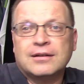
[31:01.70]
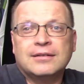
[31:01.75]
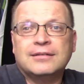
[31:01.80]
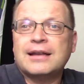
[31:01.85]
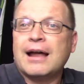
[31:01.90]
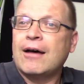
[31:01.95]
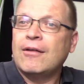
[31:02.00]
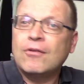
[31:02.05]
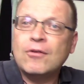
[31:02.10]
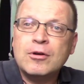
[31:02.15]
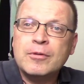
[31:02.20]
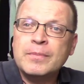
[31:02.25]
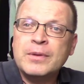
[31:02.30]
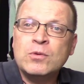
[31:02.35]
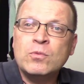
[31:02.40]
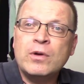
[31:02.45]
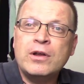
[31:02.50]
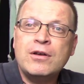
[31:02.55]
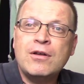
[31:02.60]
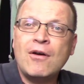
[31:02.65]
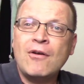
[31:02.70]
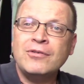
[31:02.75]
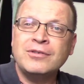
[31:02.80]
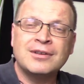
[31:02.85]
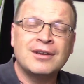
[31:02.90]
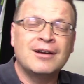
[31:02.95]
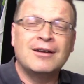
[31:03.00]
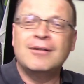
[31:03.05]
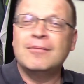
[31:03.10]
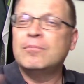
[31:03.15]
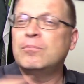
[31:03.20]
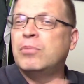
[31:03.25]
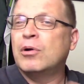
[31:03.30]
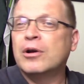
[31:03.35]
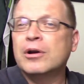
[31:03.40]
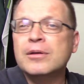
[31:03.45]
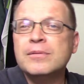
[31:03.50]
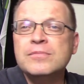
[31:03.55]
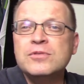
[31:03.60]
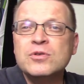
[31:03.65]
Download them in Windows,
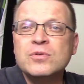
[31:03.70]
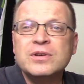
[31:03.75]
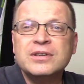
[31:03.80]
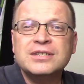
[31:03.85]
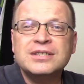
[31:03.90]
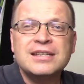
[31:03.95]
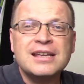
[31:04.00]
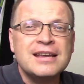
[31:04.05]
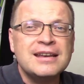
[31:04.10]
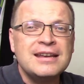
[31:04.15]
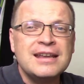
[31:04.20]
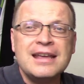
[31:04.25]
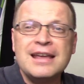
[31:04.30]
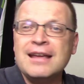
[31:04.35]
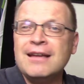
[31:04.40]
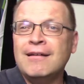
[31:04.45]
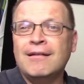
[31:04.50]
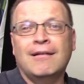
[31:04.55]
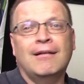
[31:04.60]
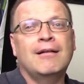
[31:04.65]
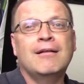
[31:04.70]
burn them to a CD.